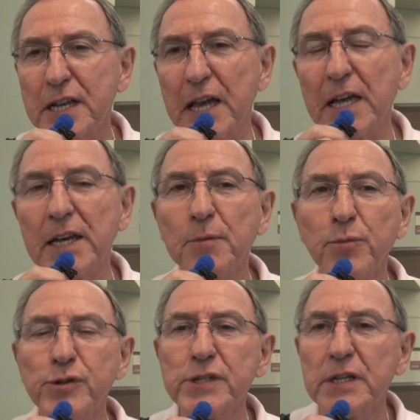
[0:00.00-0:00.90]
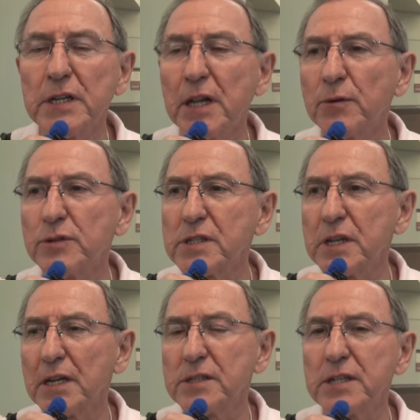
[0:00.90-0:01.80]
And in Brazil, I was
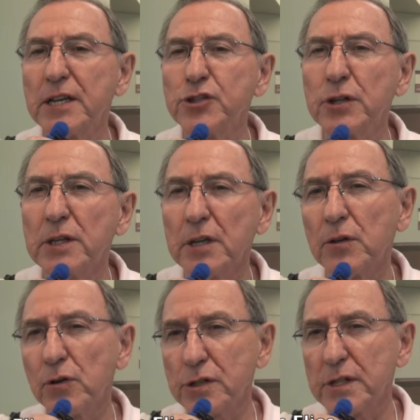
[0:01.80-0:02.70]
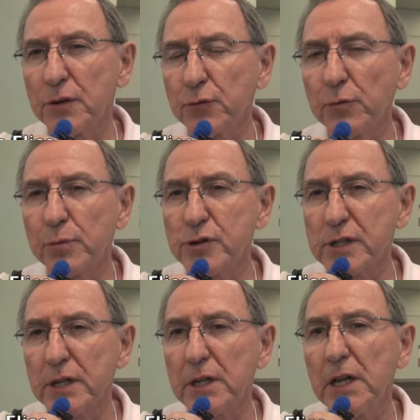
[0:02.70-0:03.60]
stationed in north central
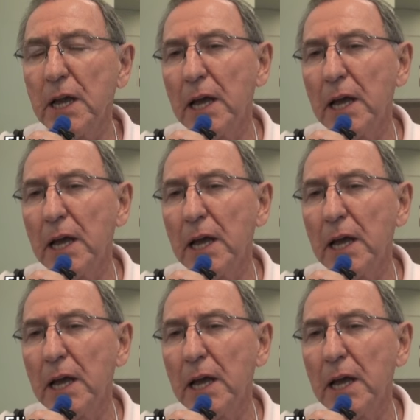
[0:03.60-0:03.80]
Brazil